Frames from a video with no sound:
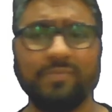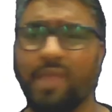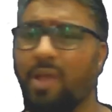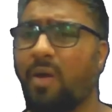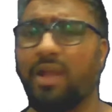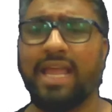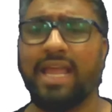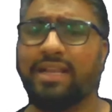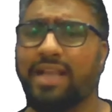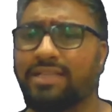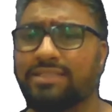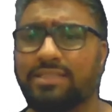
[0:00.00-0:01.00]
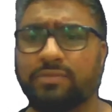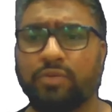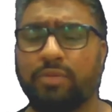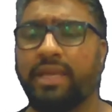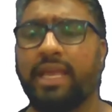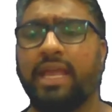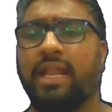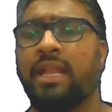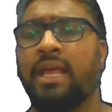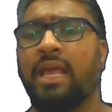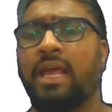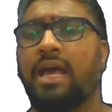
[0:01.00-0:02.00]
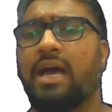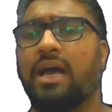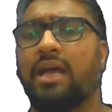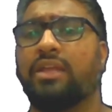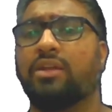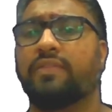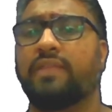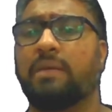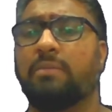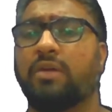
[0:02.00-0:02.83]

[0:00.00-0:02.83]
online classes would begin, some